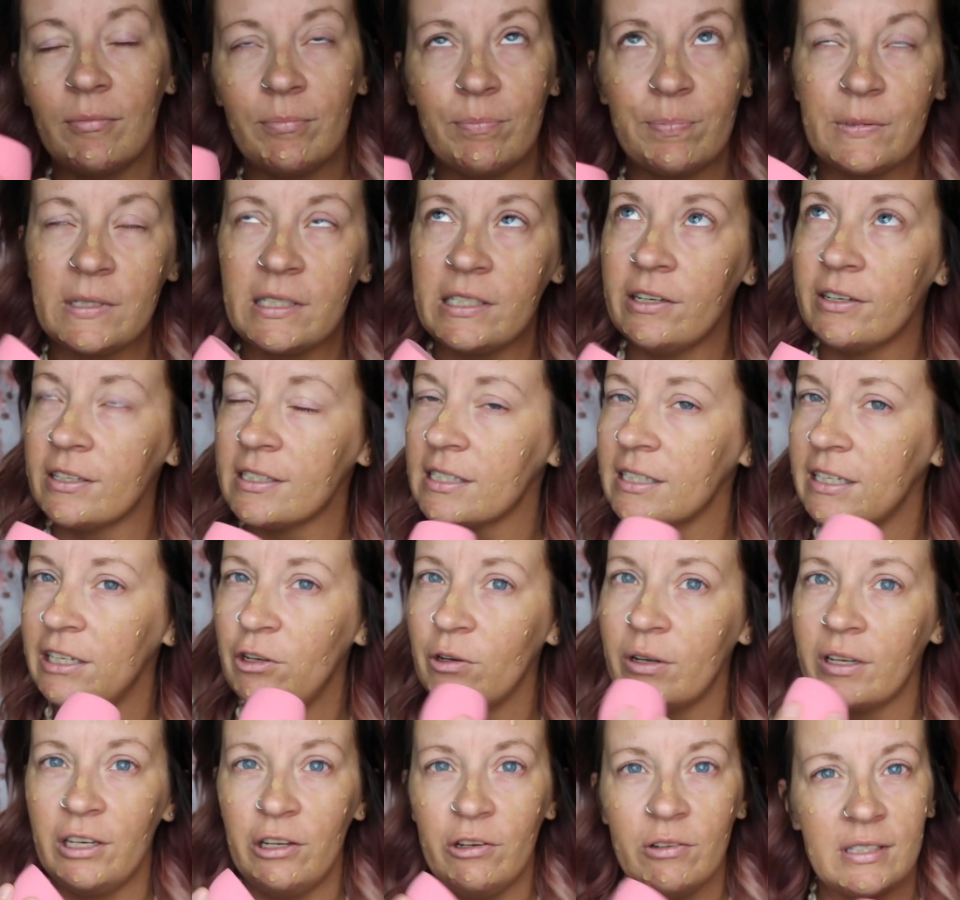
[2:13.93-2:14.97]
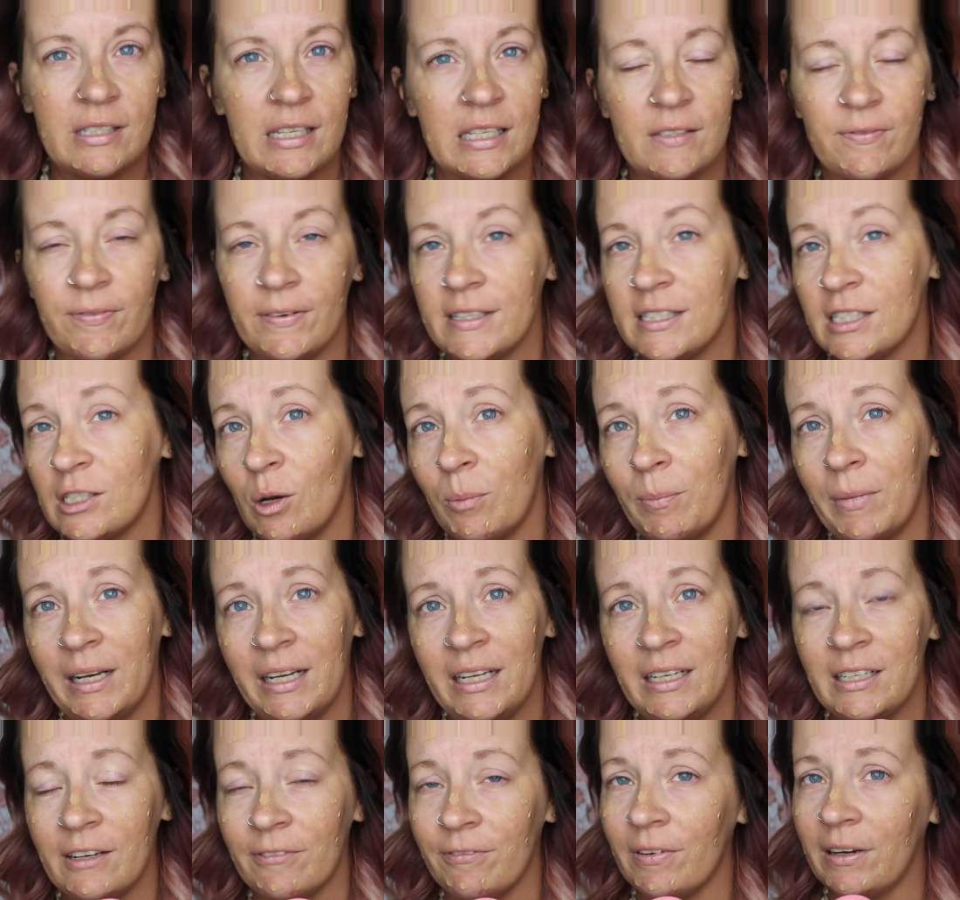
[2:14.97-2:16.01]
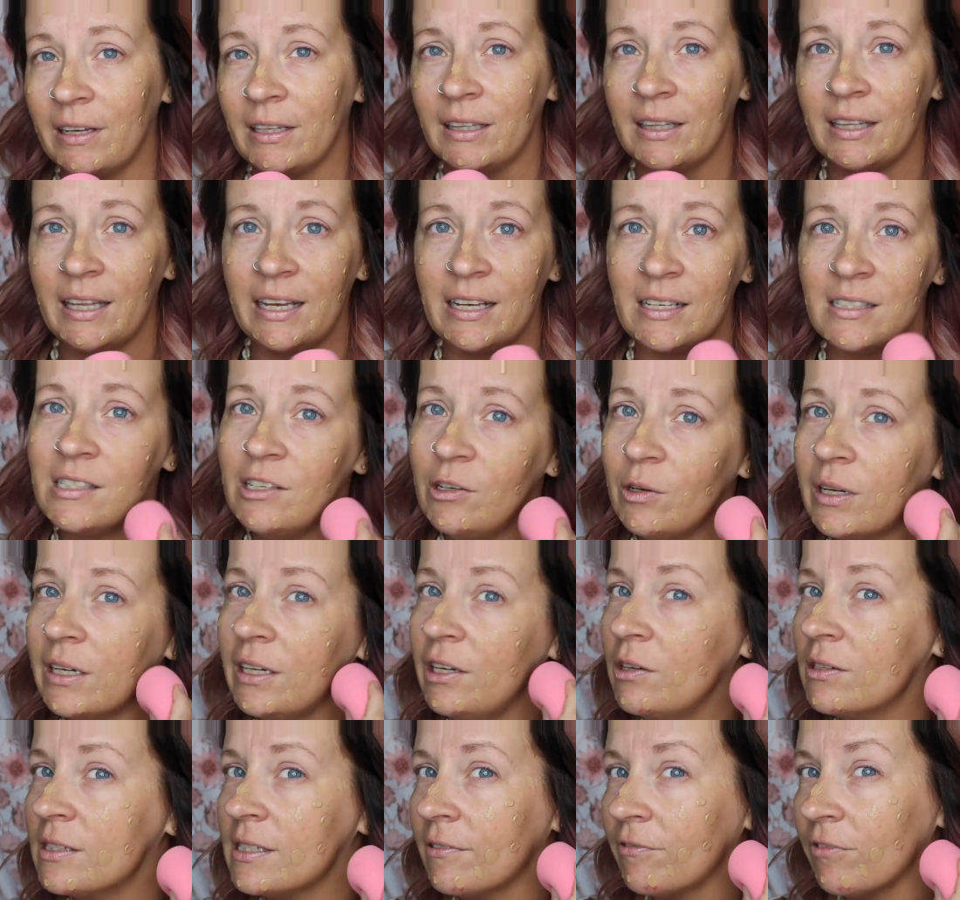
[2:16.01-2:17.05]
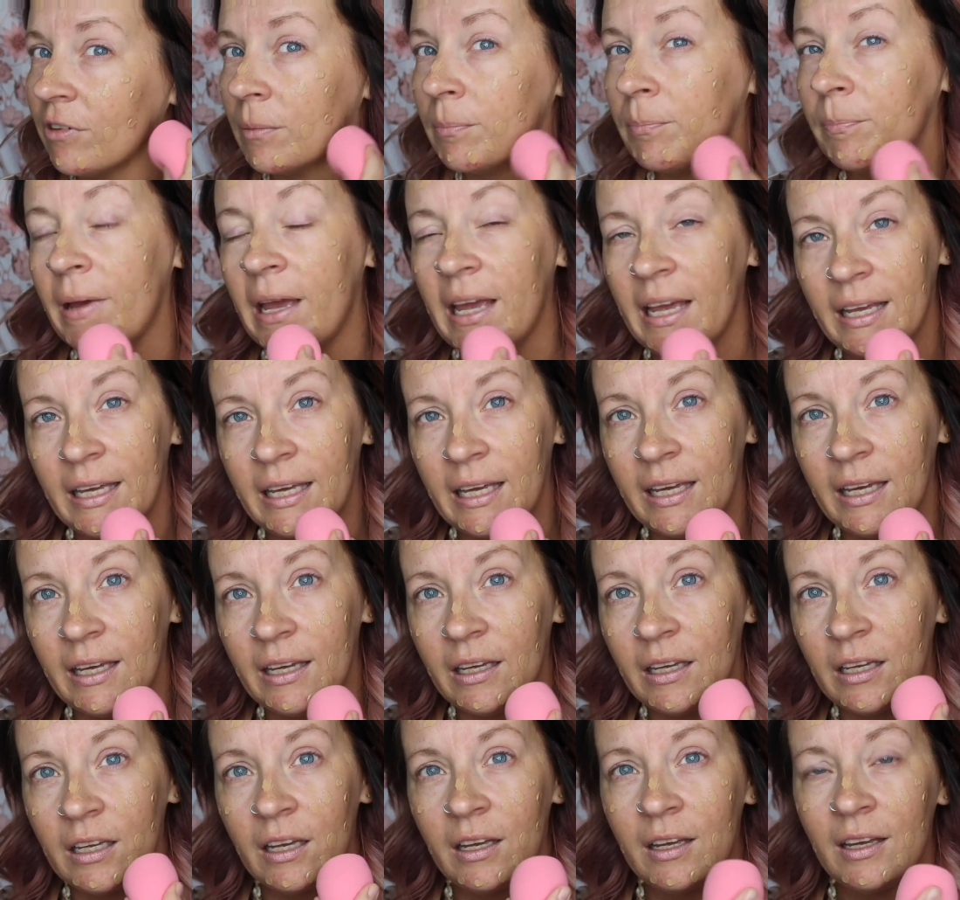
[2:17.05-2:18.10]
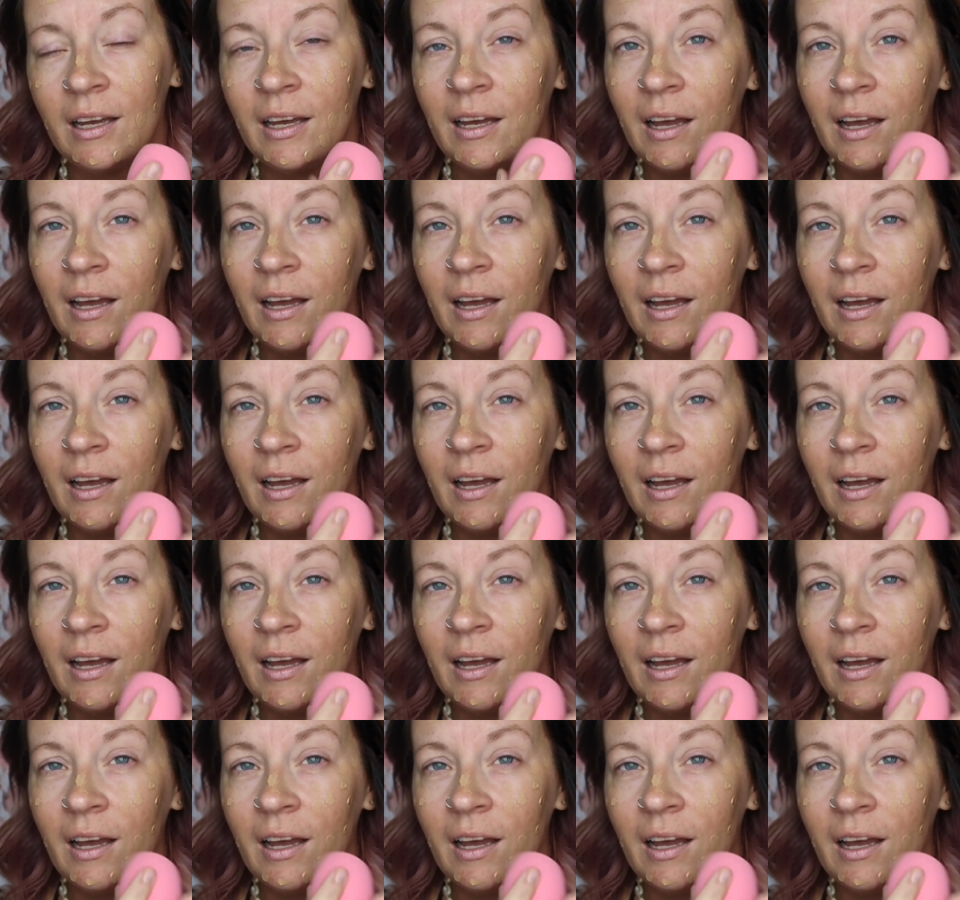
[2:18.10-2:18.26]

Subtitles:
seriously, you can use this for so many different things. You can use it for baking,